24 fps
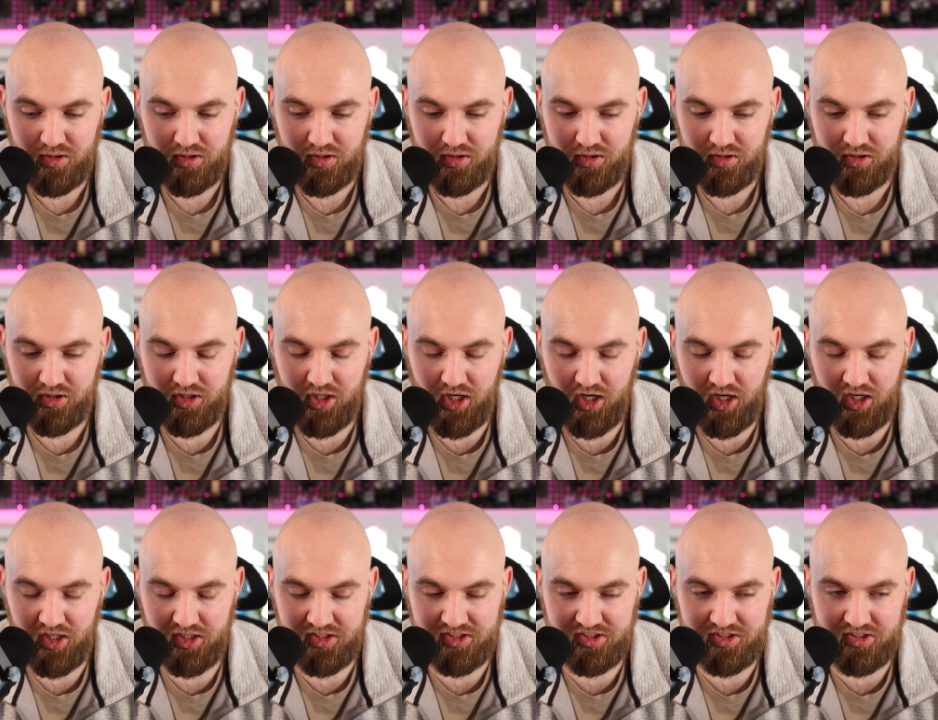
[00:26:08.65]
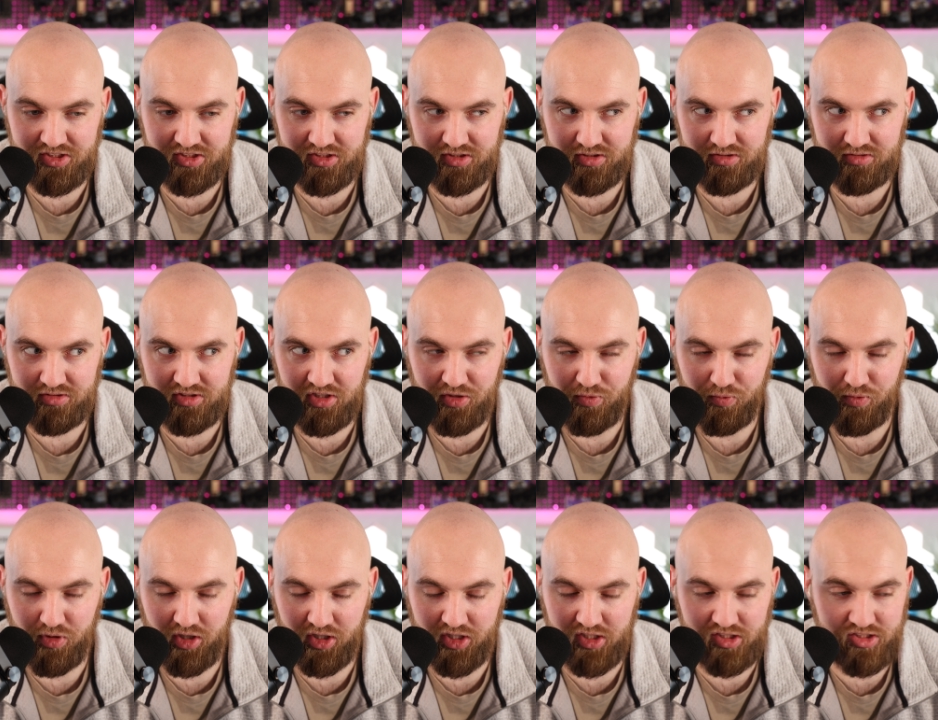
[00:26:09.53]
cause a
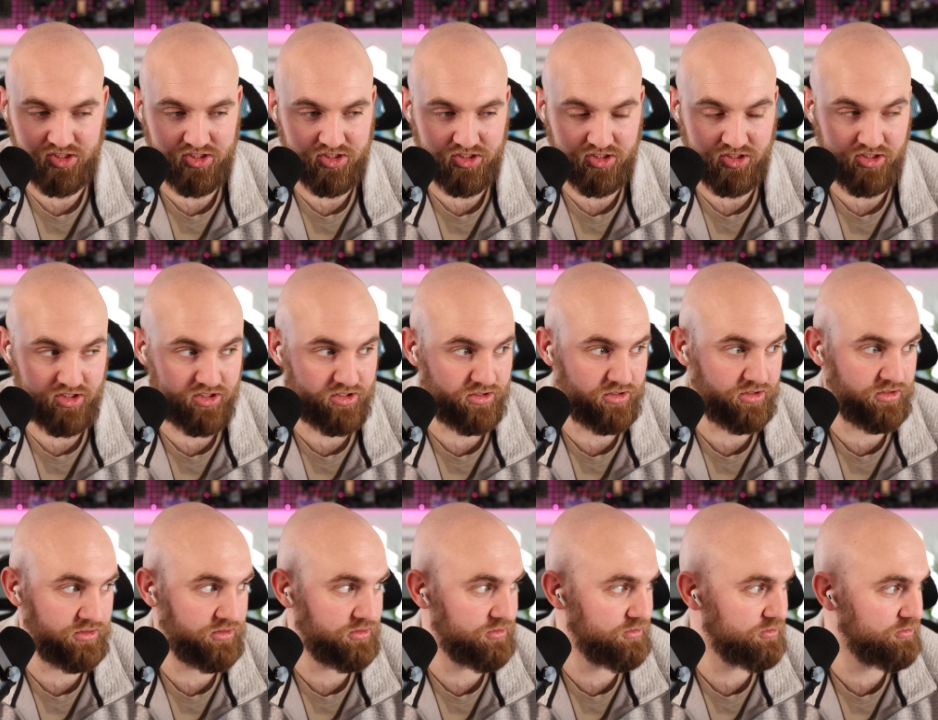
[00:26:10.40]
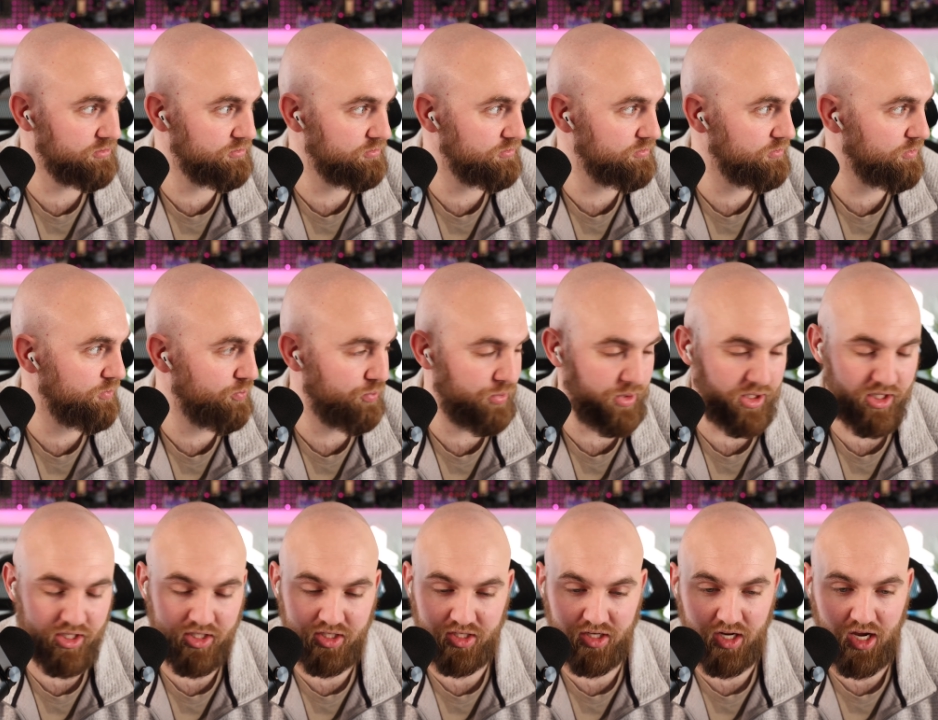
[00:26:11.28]
ruckus or
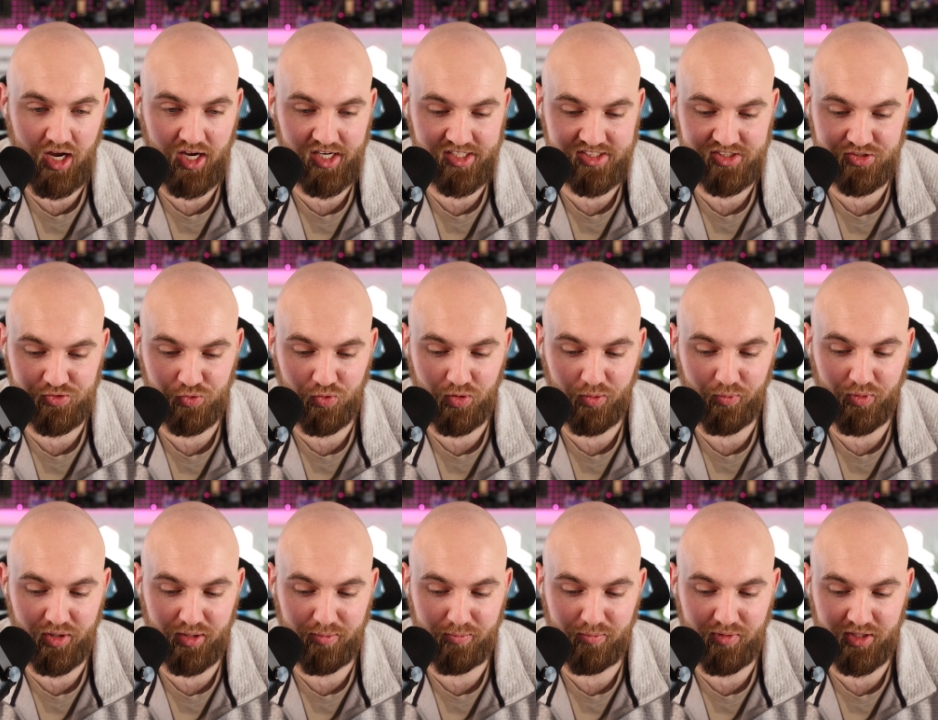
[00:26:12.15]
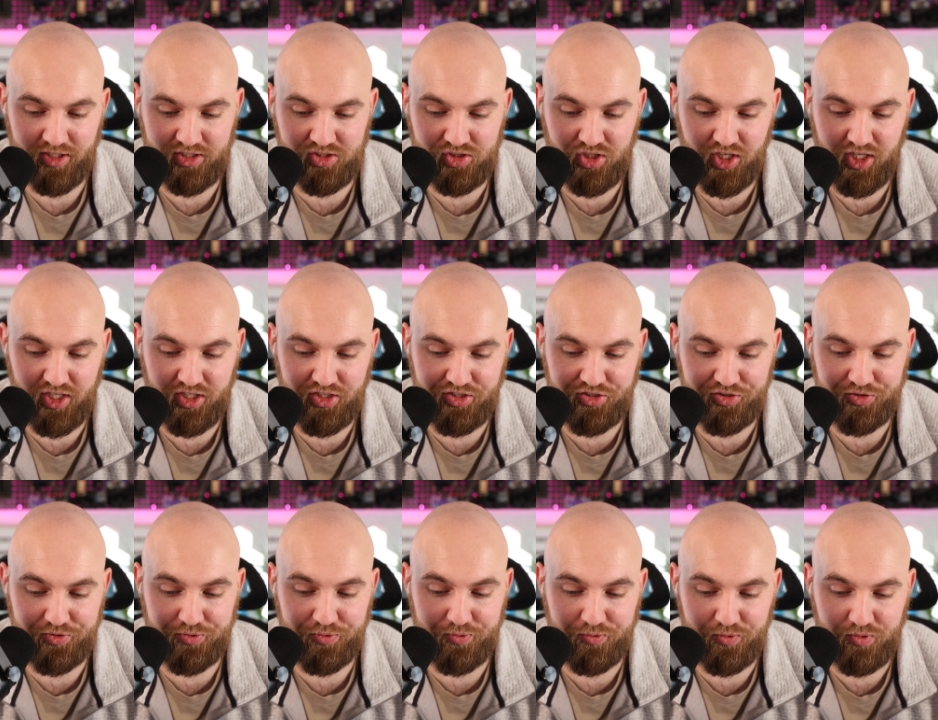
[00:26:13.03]
be an eyesore when i'm like trying
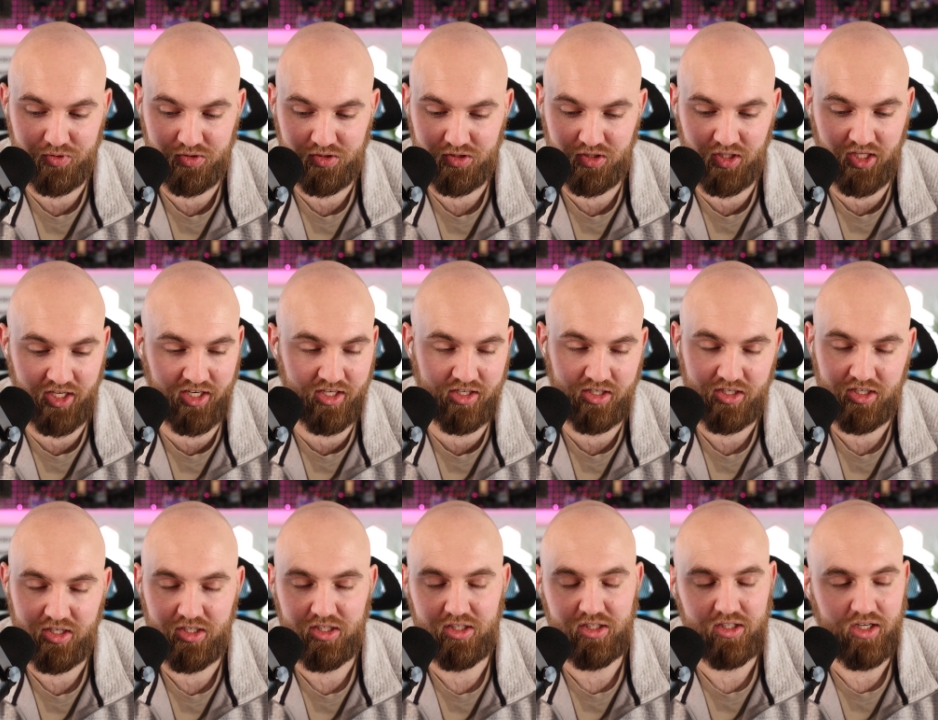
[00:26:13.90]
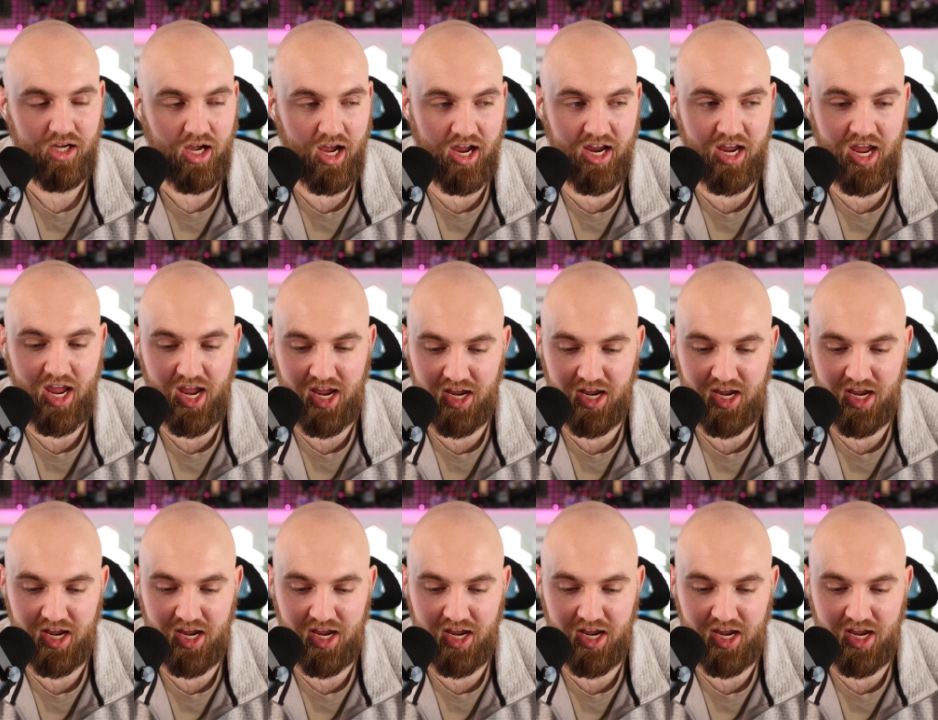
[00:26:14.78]
to like I hate